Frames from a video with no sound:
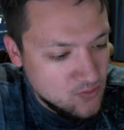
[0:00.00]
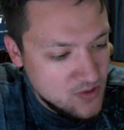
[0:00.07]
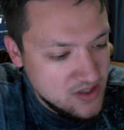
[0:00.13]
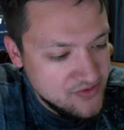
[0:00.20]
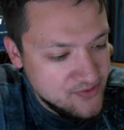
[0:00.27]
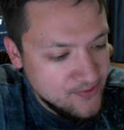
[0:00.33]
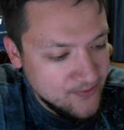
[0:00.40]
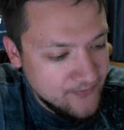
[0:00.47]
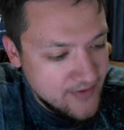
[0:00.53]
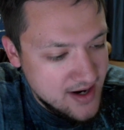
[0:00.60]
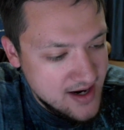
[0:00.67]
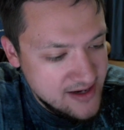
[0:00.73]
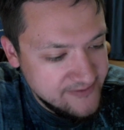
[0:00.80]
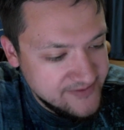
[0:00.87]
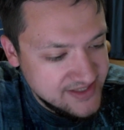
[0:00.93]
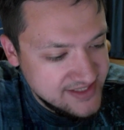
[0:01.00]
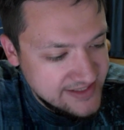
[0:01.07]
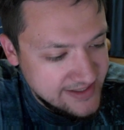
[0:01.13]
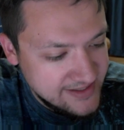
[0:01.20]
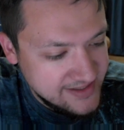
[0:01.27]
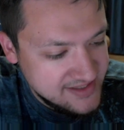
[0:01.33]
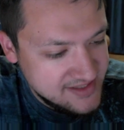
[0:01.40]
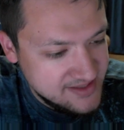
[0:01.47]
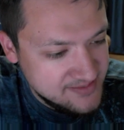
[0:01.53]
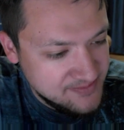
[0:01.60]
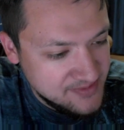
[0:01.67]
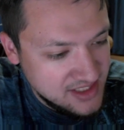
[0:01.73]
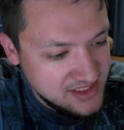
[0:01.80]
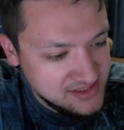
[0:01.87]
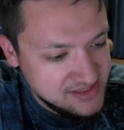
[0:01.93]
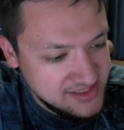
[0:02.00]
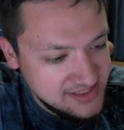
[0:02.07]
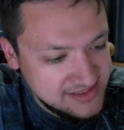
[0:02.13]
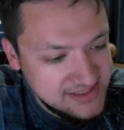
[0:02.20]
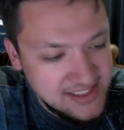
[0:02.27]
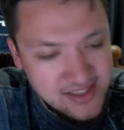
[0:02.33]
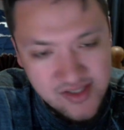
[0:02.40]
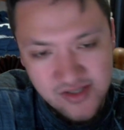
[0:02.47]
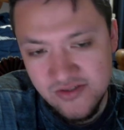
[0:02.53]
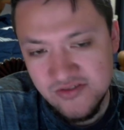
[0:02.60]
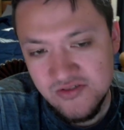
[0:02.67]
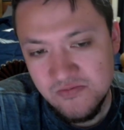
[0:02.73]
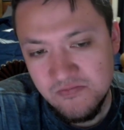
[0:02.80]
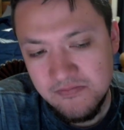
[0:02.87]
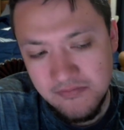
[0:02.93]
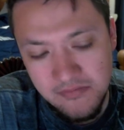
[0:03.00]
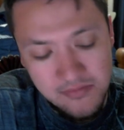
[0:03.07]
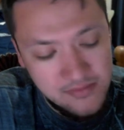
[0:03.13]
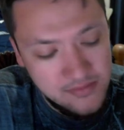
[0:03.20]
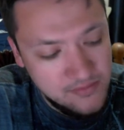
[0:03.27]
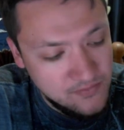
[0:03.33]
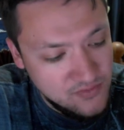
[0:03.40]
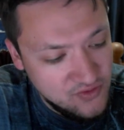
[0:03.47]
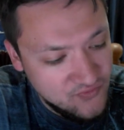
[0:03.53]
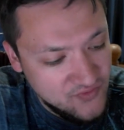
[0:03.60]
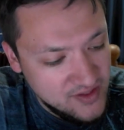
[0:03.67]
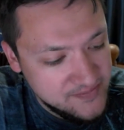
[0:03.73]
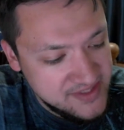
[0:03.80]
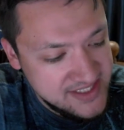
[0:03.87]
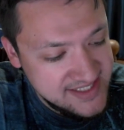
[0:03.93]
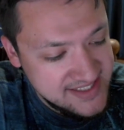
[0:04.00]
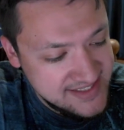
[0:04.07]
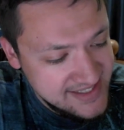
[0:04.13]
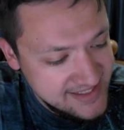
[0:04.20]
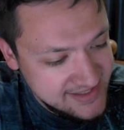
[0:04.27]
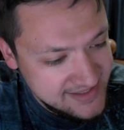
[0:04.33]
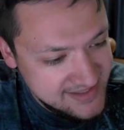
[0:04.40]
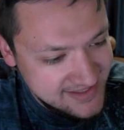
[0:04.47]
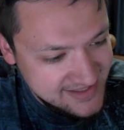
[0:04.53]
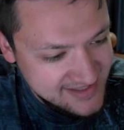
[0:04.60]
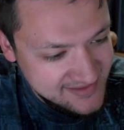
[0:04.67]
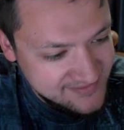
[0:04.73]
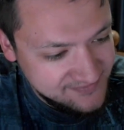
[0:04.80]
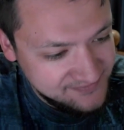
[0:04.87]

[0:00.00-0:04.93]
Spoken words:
1-5, 6, but the Lakers move up to 6.